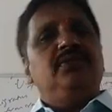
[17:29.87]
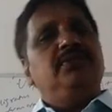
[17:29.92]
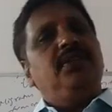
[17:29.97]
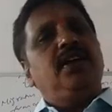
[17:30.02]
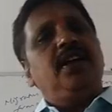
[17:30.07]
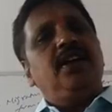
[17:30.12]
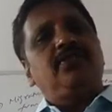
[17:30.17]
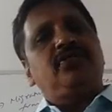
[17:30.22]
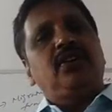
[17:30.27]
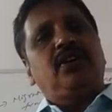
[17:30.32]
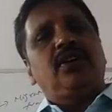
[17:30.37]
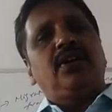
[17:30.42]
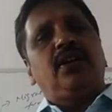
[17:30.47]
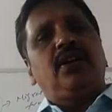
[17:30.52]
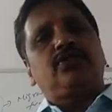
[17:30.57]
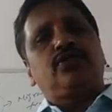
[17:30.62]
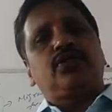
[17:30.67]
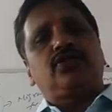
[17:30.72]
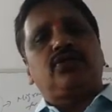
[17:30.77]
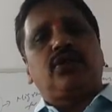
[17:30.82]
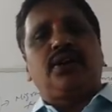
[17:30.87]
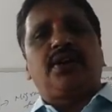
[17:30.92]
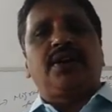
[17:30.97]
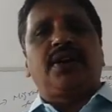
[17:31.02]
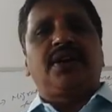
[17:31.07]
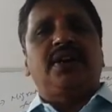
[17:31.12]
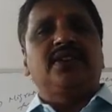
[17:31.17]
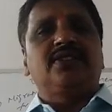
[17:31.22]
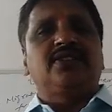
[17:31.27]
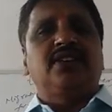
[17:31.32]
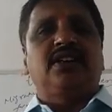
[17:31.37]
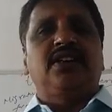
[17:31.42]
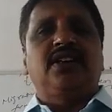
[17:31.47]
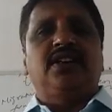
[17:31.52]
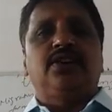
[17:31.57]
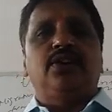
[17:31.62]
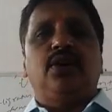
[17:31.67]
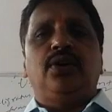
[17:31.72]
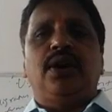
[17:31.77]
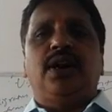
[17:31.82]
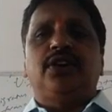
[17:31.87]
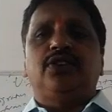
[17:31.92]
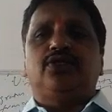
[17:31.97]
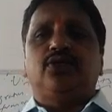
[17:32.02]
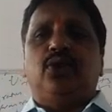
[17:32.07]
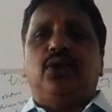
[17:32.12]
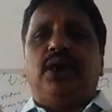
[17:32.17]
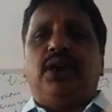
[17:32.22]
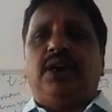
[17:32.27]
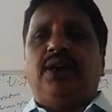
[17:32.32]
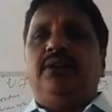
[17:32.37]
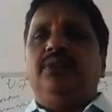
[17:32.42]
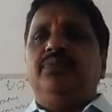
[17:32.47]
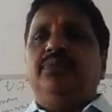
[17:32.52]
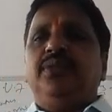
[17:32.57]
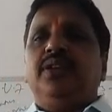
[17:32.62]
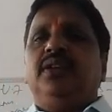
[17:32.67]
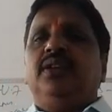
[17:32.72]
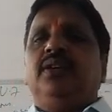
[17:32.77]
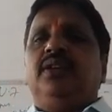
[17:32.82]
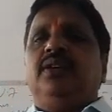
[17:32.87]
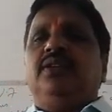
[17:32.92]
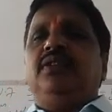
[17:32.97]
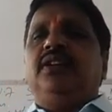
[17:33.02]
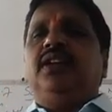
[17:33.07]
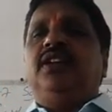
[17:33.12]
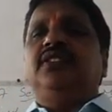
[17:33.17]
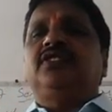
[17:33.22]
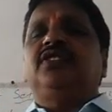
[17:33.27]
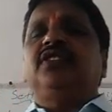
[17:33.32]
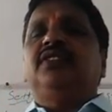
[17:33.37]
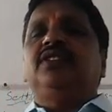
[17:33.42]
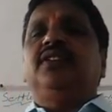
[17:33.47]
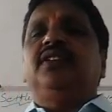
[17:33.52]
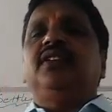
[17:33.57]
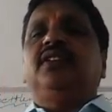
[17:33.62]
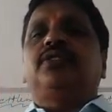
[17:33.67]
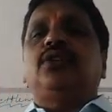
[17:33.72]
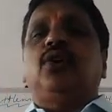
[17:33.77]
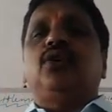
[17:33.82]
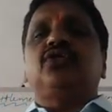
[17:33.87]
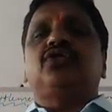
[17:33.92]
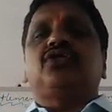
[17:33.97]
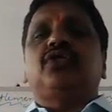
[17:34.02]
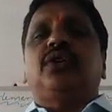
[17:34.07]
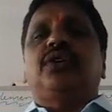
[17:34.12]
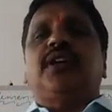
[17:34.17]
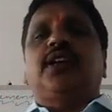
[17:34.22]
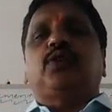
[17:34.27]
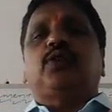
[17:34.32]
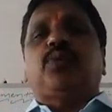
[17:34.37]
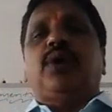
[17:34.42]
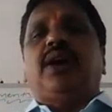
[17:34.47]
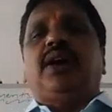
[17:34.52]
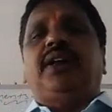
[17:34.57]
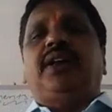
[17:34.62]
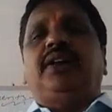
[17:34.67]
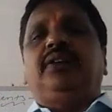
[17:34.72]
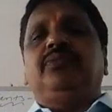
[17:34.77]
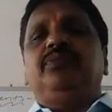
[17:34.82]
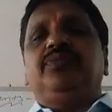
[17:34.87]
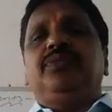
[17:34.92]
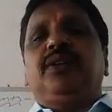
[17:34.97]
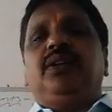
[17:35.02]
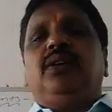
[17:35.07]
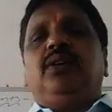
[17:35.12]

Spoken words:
their children also started settling down, and slowly the city town started expanding.